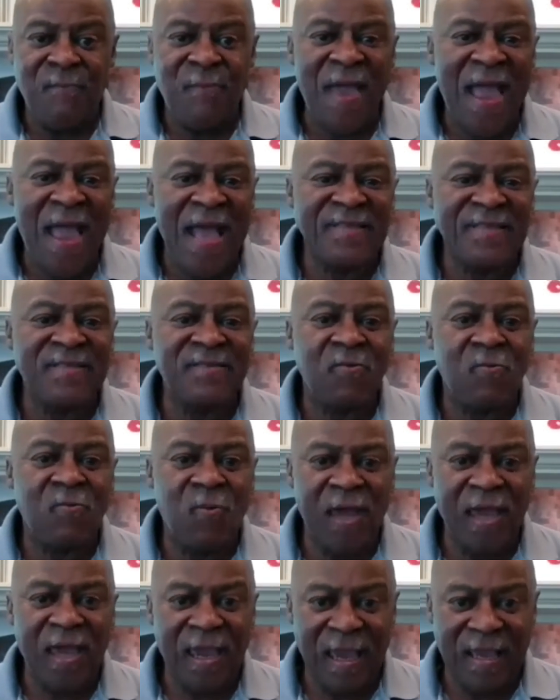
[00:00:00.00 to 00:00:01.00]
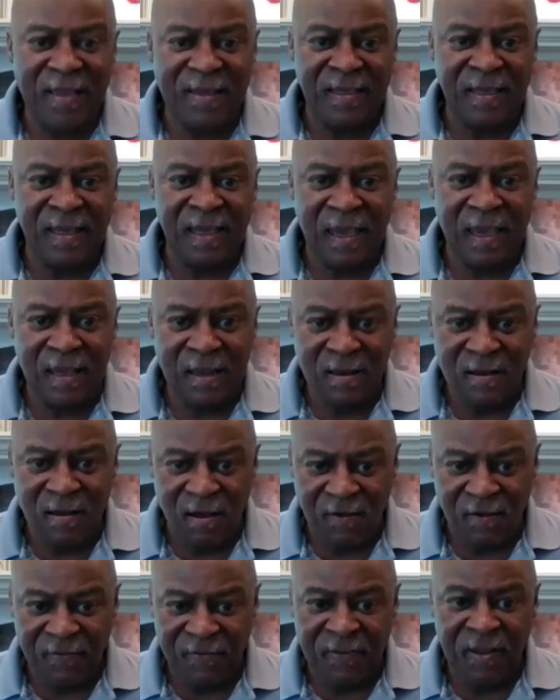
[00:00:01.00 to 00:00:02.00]
He passed away at the end
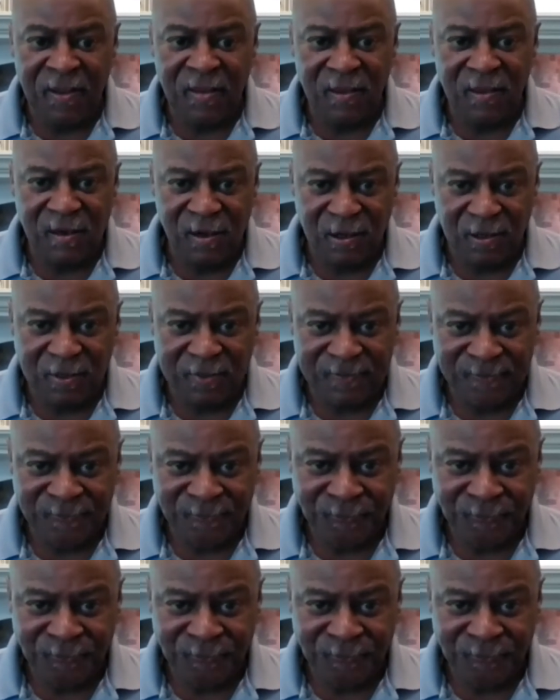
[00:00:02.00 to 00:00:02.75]
of the year.